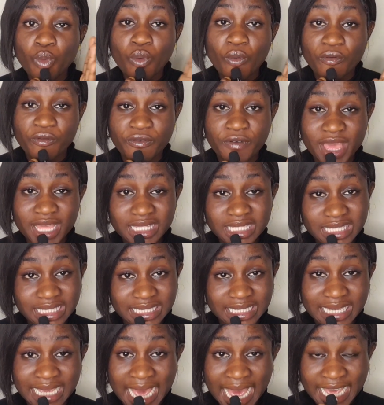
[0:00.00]
Vet
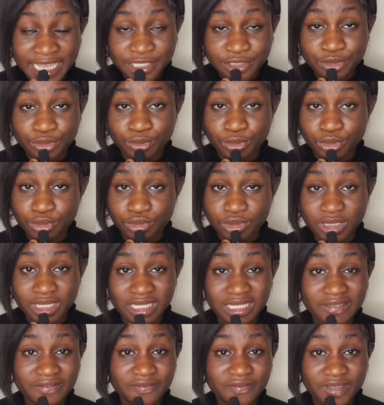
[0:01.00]
the guys you want to
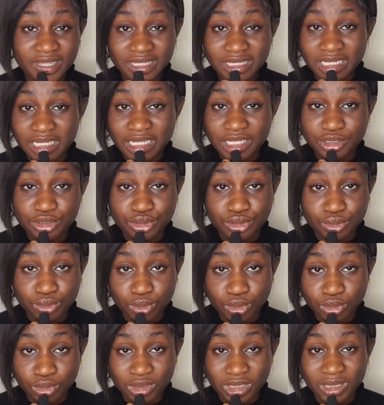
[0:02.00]
date, vet the ladies you
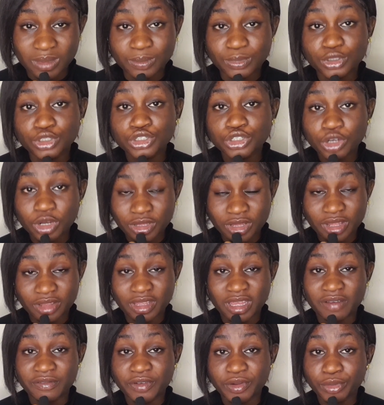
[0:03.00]
want to date, be sure that
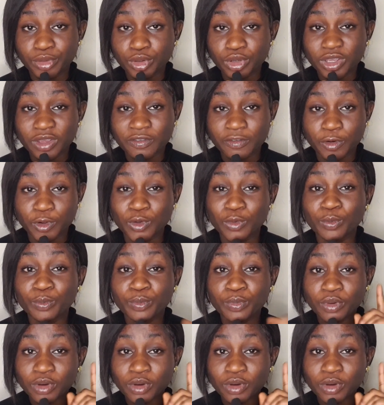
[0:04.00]
they are very okay for you,